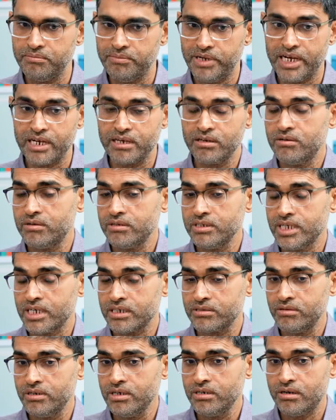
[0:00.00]
bangalore is
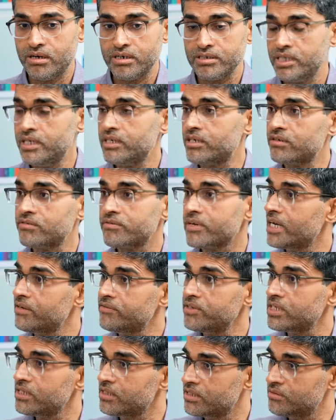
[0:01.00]
actually not center of gravity